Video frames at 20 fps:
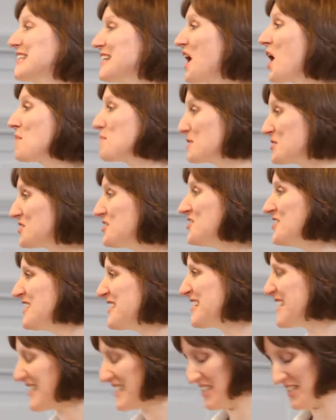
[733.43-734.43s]
the
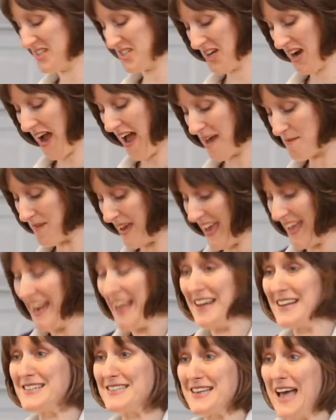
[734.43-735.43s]
opportunity to chime in.
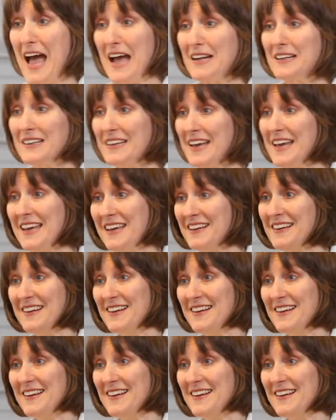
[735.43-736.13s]
Exactly.